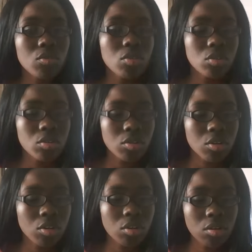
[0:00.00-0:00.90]

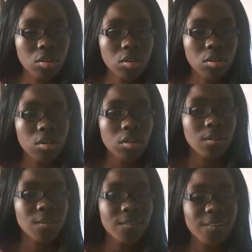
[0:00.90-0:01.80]

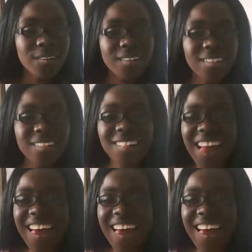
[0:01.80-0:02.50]
(silence)